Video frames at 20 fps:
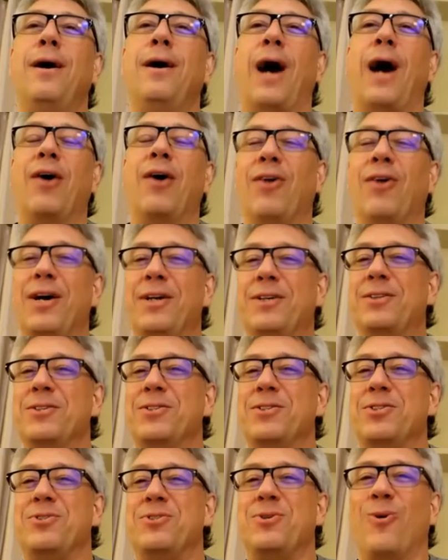I like the
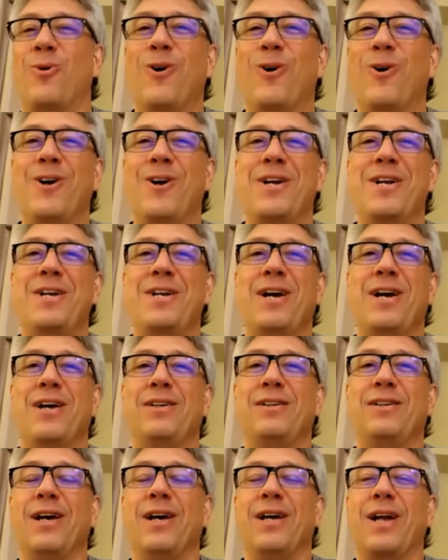story,
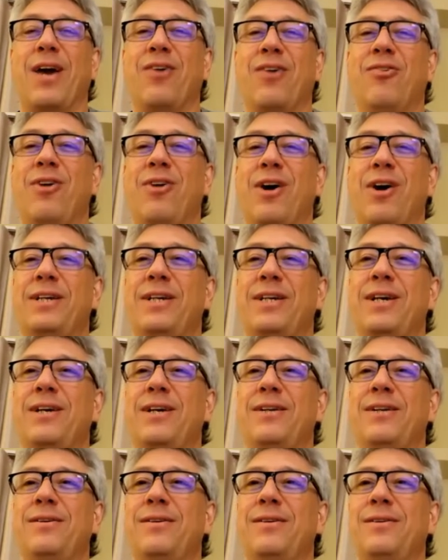and I like
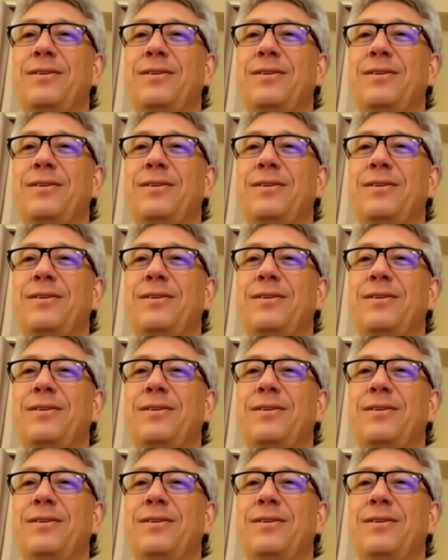it